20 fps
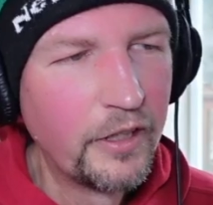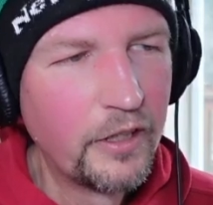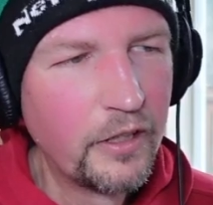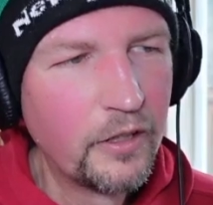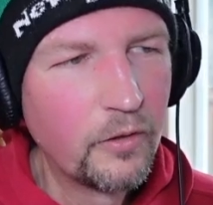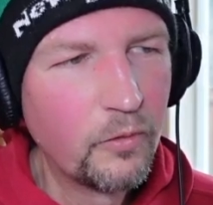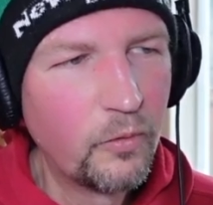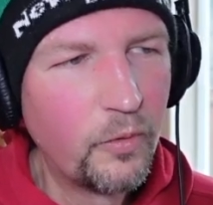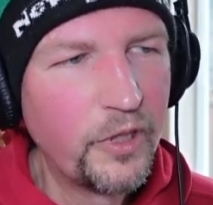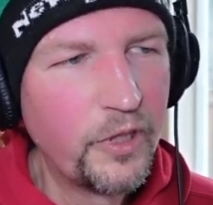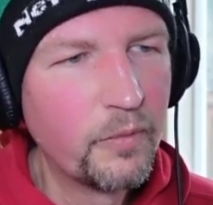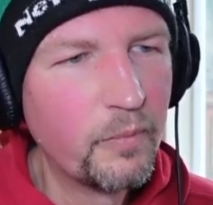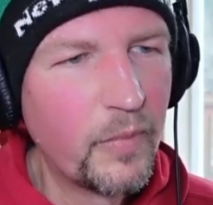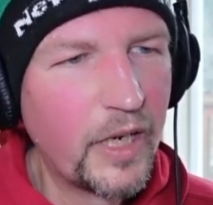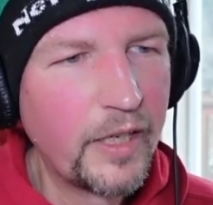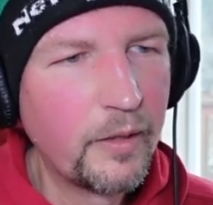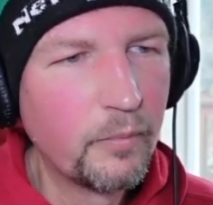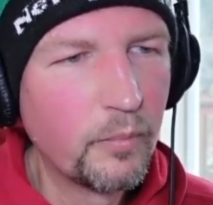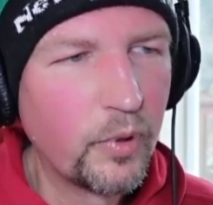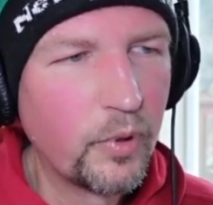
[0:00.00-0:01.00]
with
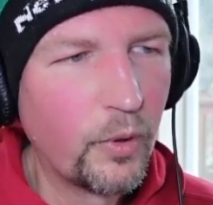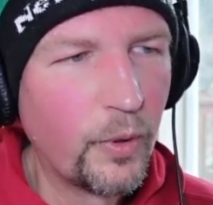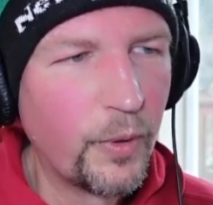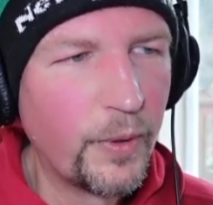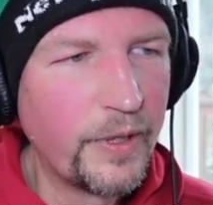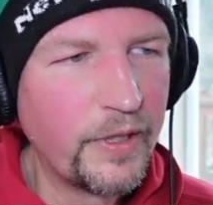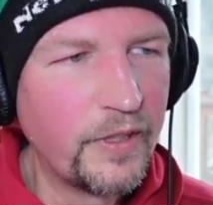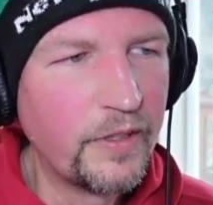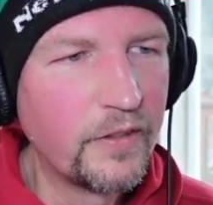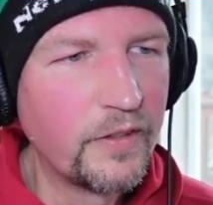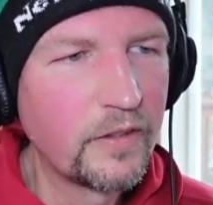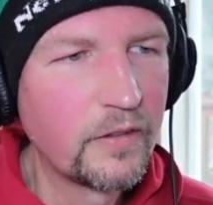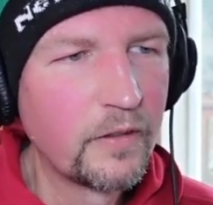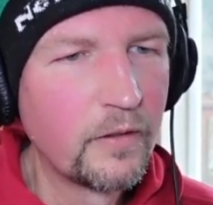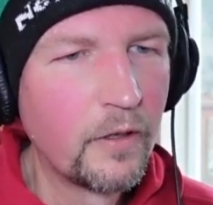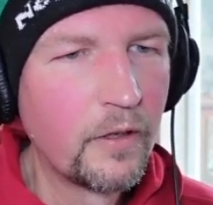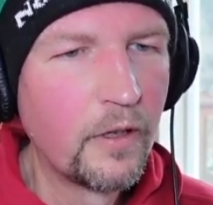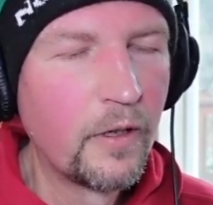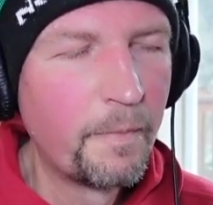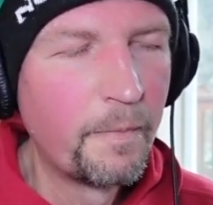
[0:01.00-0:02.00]
my employees
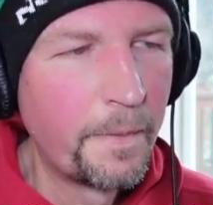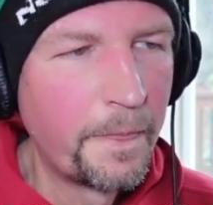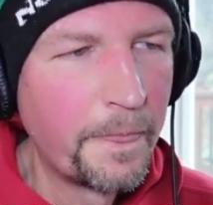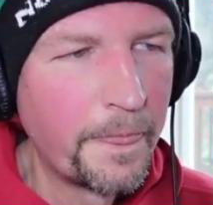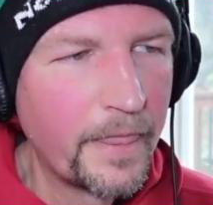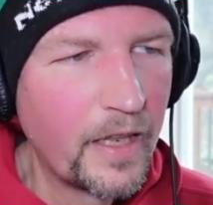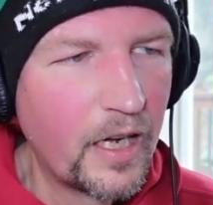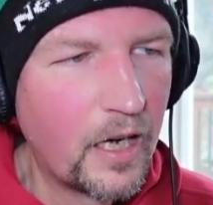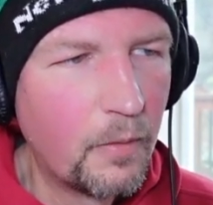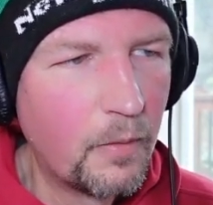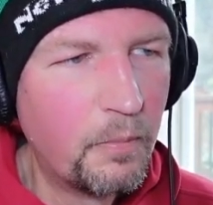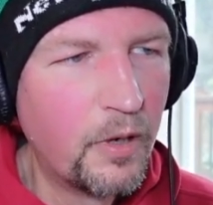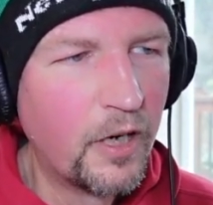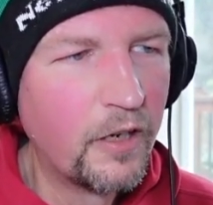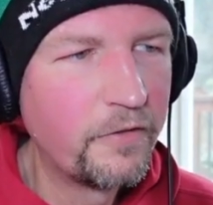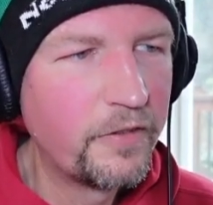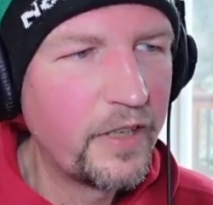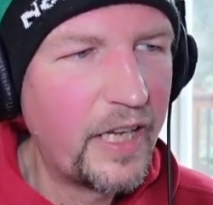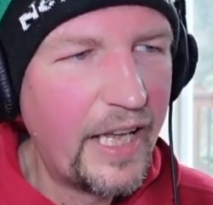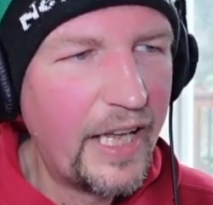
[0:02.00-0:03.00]

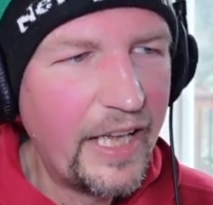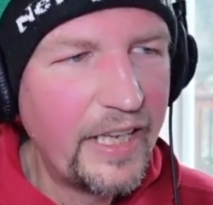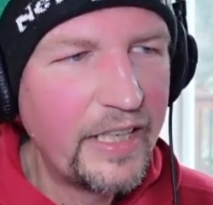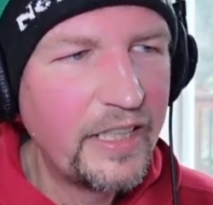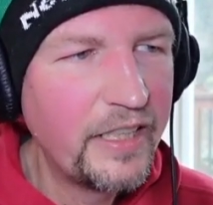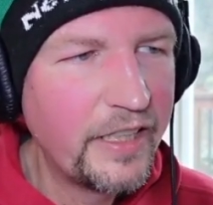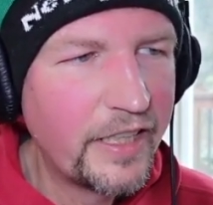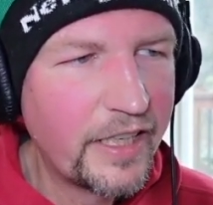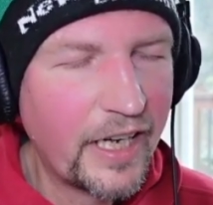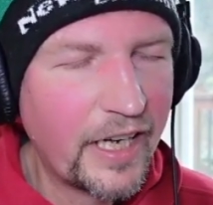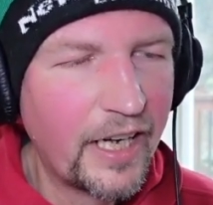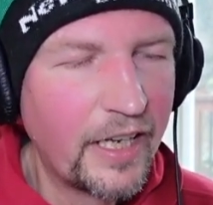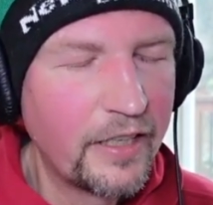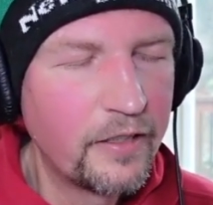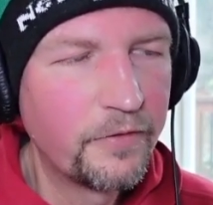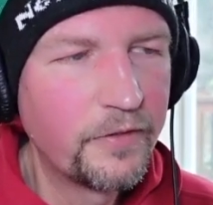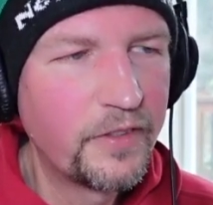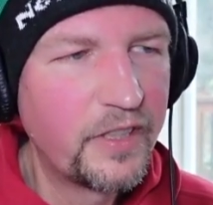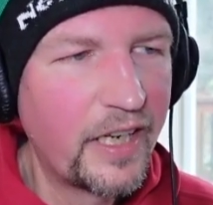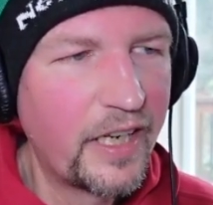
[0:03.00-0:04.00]
above any kind
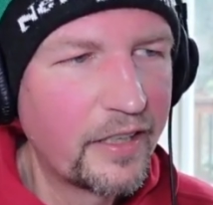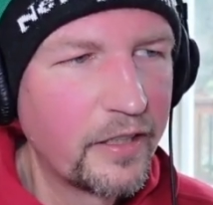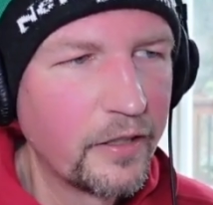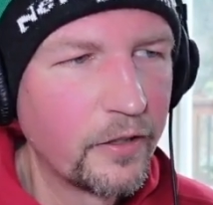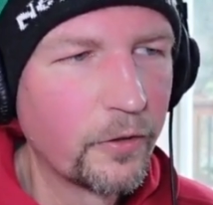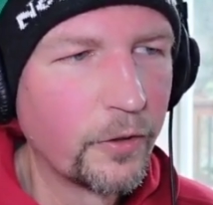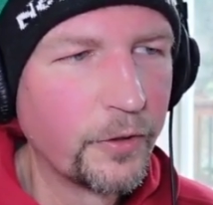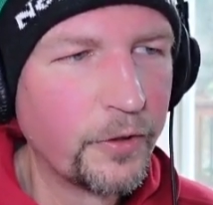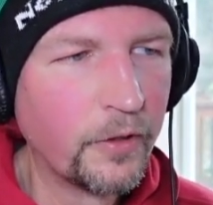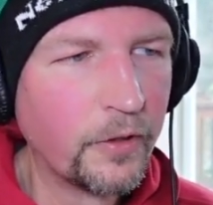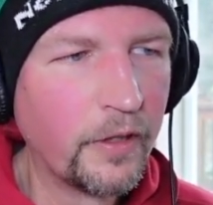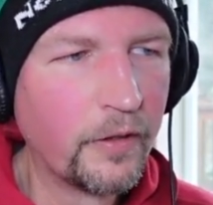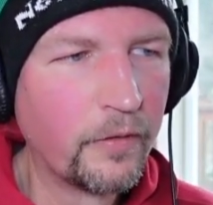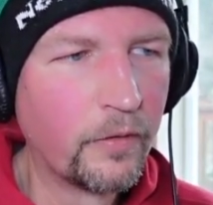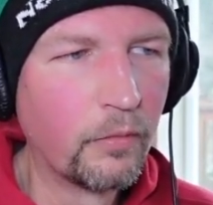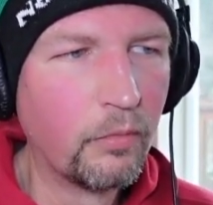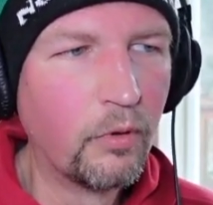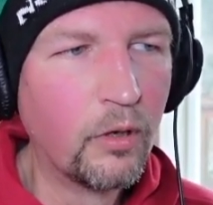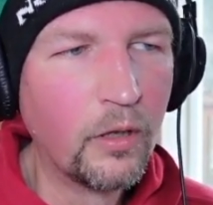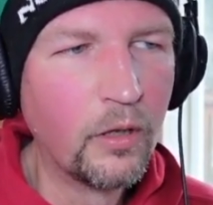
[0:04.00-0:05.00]
of technical
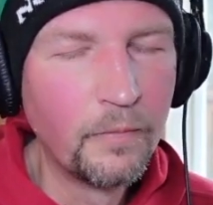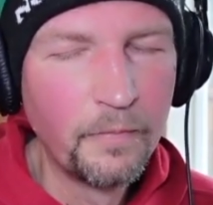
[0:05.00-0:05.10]
deliverable.